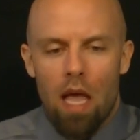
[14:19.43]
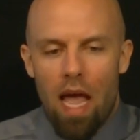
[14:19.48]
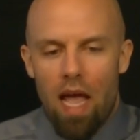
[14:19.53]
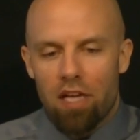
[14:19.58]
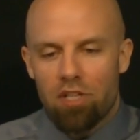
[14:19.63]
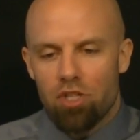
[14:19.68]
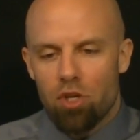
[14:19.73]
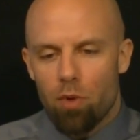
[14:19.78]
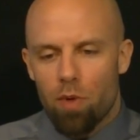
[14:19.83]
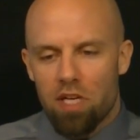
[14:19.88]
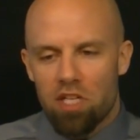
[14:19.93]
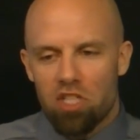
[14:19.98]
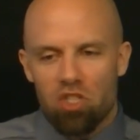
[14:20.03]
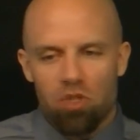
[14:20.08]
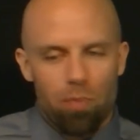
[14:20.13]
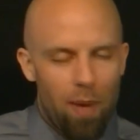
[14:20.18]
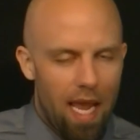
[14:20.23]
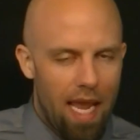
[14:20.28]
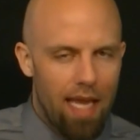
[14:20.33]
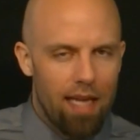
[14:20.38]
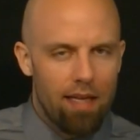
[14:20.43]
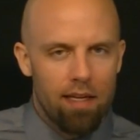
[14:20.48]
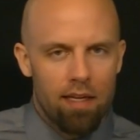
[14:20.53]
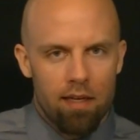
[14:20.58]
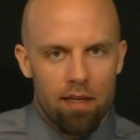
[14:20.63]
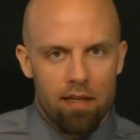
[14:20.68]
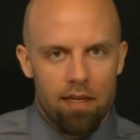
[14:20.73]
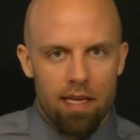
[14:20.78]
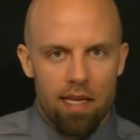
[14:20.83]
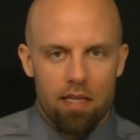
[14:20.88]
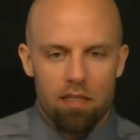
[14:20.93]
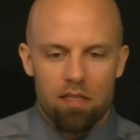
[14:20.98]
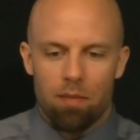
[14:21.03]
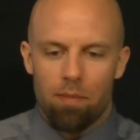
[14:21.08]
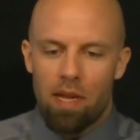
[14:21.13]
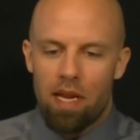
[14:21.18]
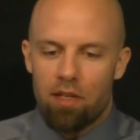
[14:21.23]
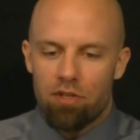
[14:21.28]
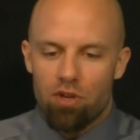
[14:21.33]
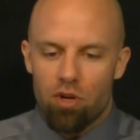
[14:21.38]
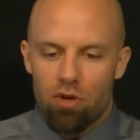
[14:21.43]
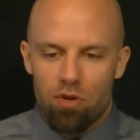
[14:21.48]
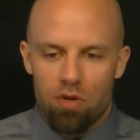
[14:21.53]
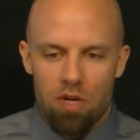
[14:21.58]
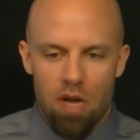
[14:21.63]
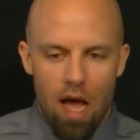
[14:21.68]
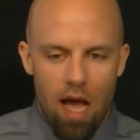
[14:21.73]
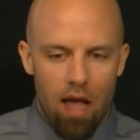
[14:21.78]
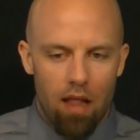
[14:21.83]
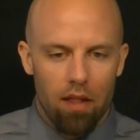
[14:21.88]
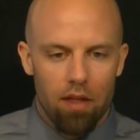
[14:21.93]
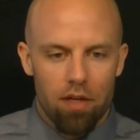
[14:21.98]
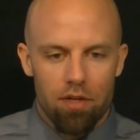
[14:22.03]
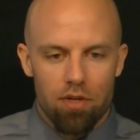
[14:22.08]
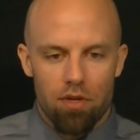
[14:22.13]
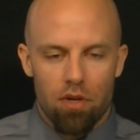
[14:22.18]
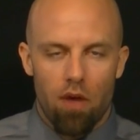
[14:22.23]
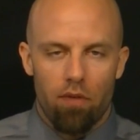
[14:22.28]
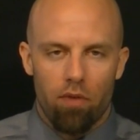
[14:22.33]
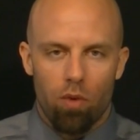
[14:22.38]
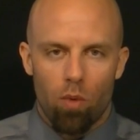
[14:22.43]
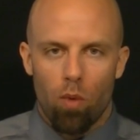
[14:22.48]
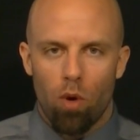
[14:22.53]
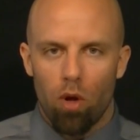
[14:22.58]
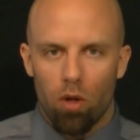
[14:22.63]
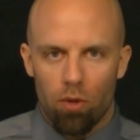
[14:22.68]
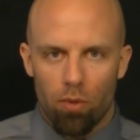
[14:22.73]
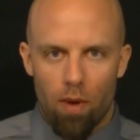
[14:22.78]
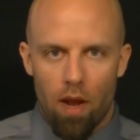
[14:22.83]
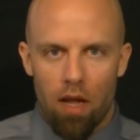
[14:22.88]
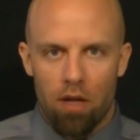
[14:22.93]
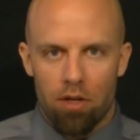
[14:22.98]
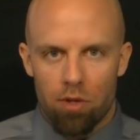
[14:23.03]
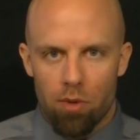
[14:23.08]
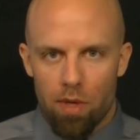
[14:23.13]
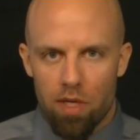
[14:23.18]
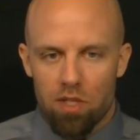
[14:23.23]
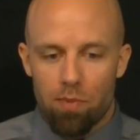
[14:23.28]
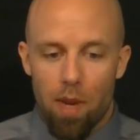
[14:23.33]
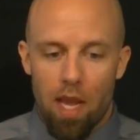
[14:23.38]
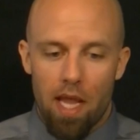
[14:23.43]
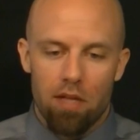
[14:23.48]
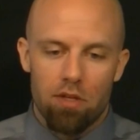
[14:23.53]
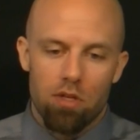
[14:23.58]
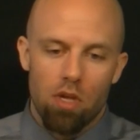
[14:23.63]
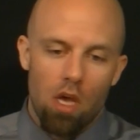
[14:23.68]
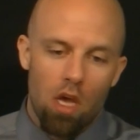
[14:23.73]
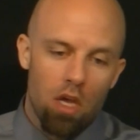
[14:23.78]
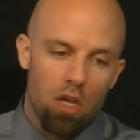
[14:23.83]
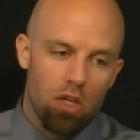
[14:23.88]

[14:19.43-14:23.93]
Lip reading: As you expand into deism, and as your knowledge of the world around you expands,